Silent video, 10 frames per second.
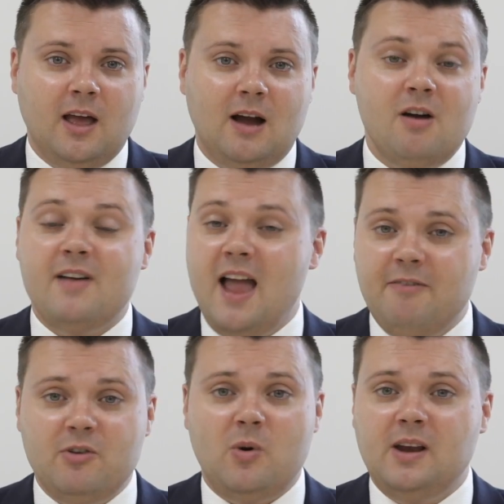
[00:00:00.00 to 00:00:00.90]
However,
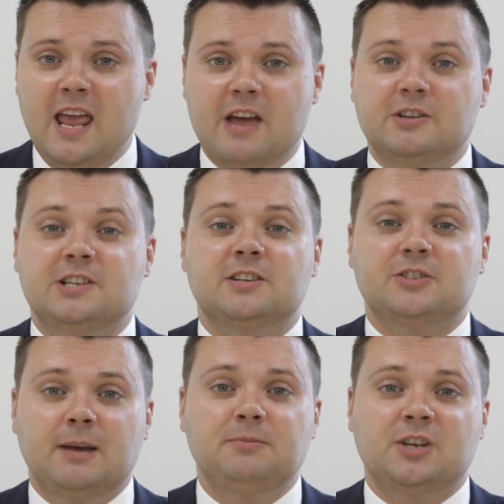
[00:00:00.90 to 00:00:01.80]
everyone here is in the
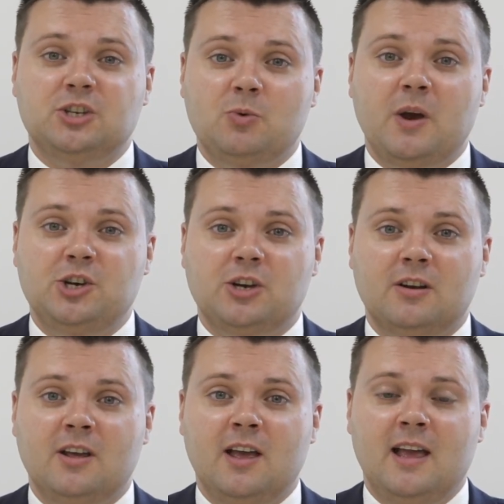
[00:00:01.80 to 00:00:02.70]
same situation,
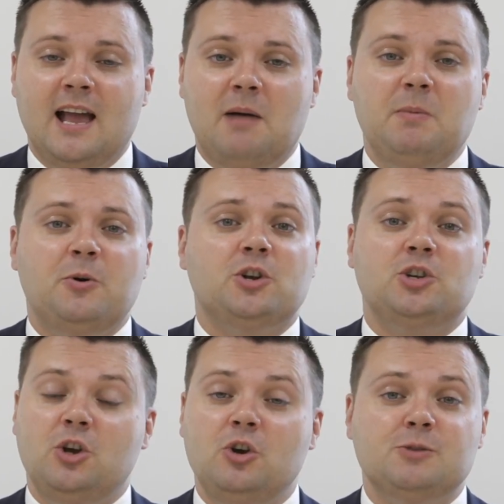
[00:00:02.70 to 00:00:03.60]
and we put a
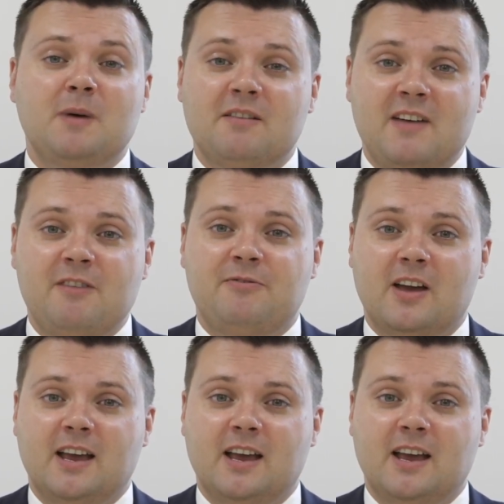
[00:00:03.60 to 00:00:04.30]
huge amount of effort